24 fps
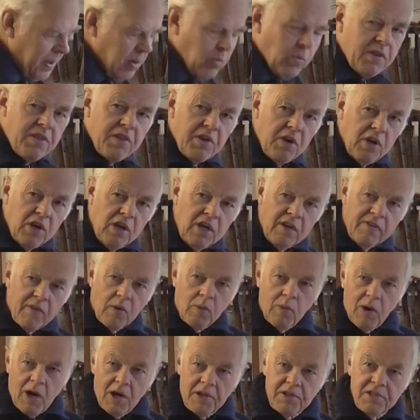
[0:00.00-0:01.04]
With the
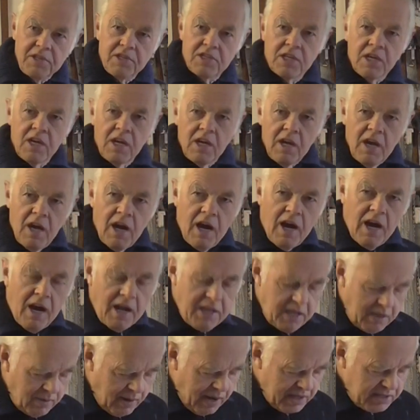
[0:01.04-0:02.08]
Hoover ones,
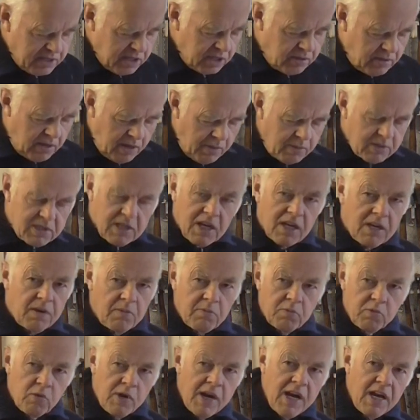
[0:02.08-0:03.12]
it was a
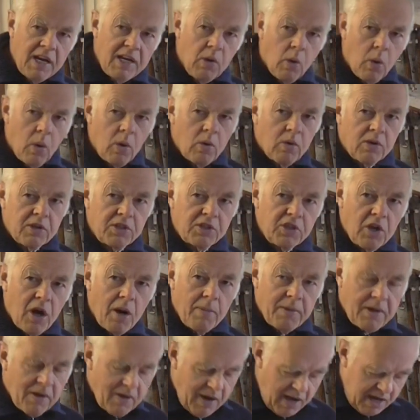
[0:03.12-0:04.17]
really awkward
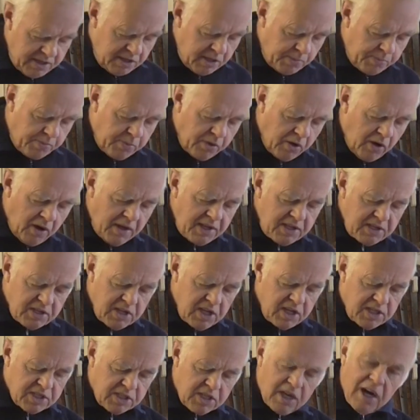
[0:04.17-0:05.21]
job. You had to prise
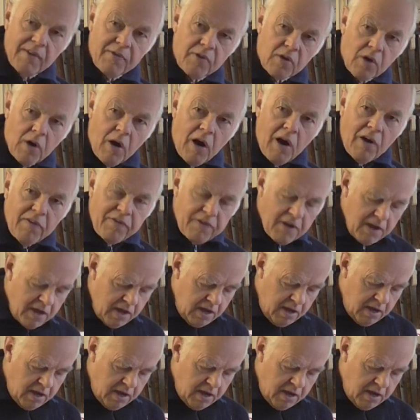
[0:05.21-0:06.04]
this cover off,